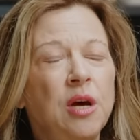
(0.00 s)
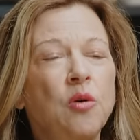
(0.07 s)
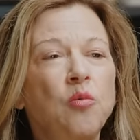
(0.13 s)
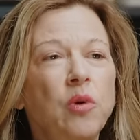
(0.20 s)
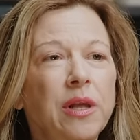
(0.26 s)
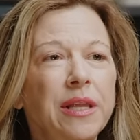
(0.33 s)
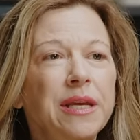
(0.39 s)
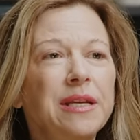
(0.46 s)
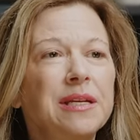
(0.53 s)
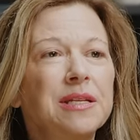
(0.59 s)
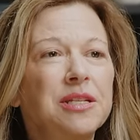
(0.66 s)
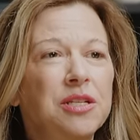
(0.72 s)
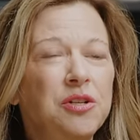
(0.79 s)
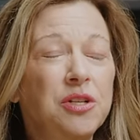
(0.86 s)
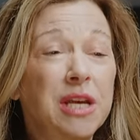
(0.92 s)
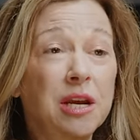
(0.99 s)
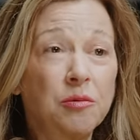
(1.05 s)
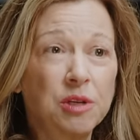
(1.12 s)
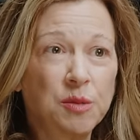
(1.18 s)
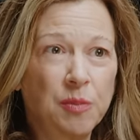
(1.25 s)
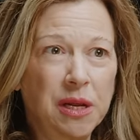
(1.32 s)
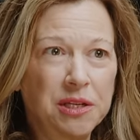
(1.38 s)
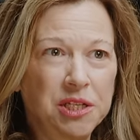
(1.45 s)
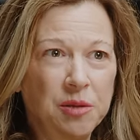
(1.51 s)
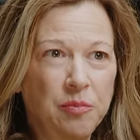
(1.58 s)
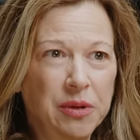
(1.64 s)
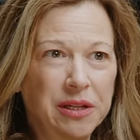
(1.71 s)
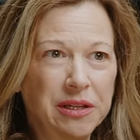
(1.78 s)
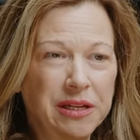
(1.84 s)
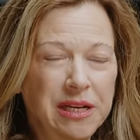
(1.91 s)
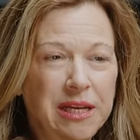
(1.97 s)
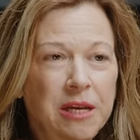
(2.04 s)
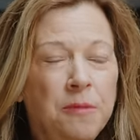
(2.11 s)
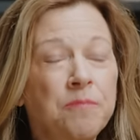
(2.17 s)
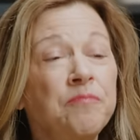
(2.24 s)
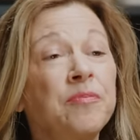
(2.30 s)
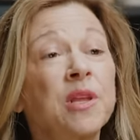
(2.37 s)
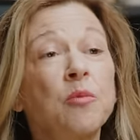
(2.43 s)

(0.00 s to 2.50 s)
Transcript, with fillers: willingness to take responsibility,